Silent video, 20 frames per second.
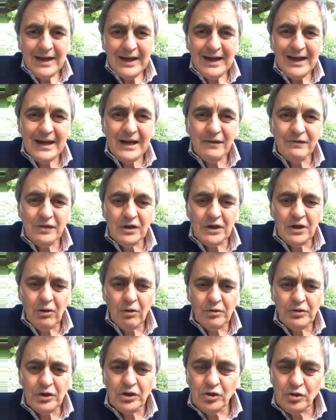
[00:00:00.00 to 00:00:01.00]
And if you go
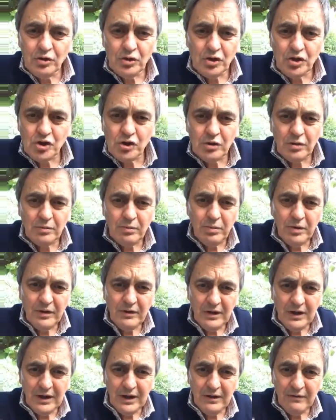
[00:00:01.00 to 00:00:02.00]
on the YouTube
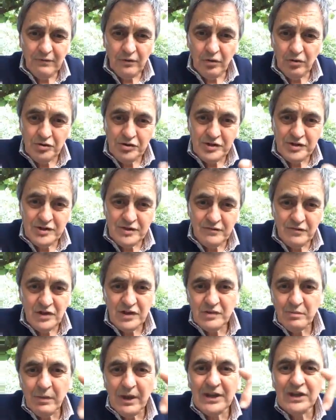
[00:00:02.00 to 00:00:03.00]
versions of
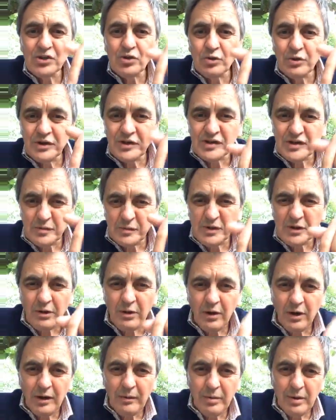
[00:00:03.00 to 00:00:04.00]
this, make sure you
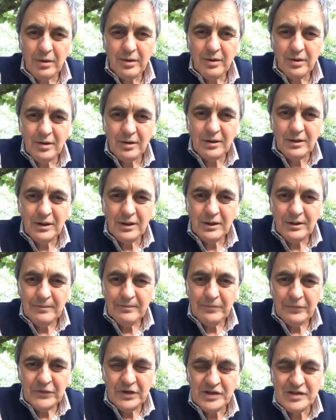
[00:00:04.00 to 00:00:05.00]
subscribe. Okay?
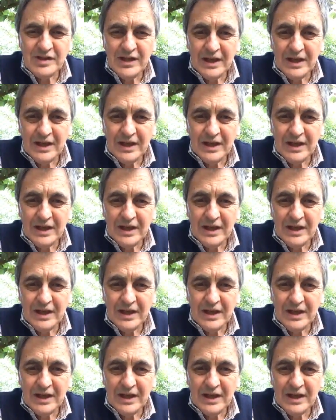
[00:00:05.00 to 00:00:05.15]
Because